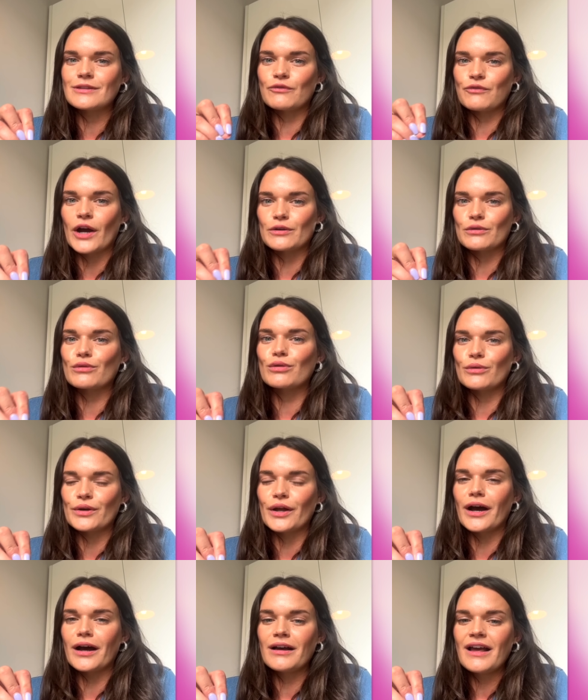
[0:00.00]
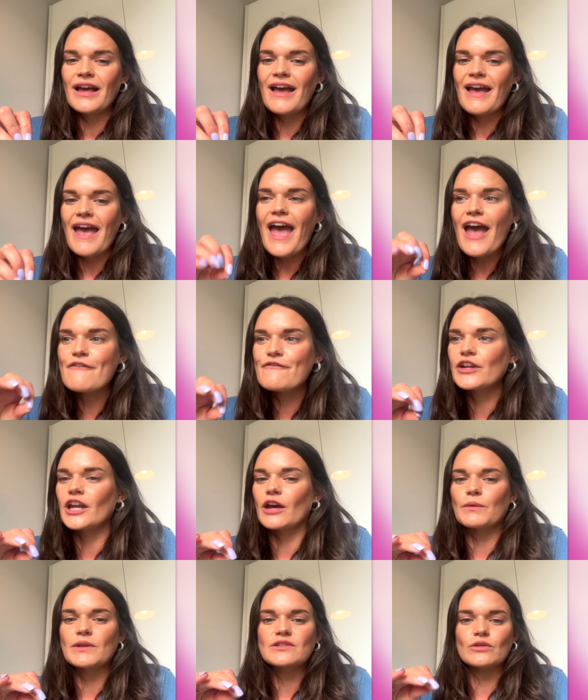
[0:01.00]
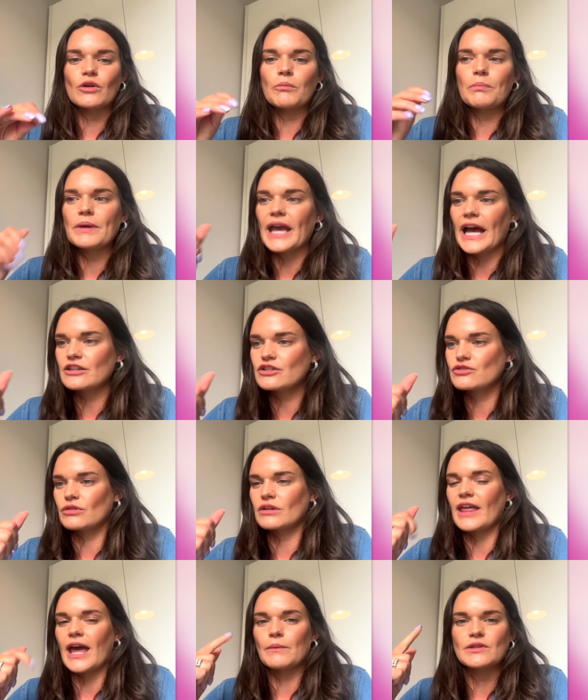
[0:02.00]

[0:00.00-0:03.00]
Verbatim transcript: the final corner. Every, you know, we saw Piastri there,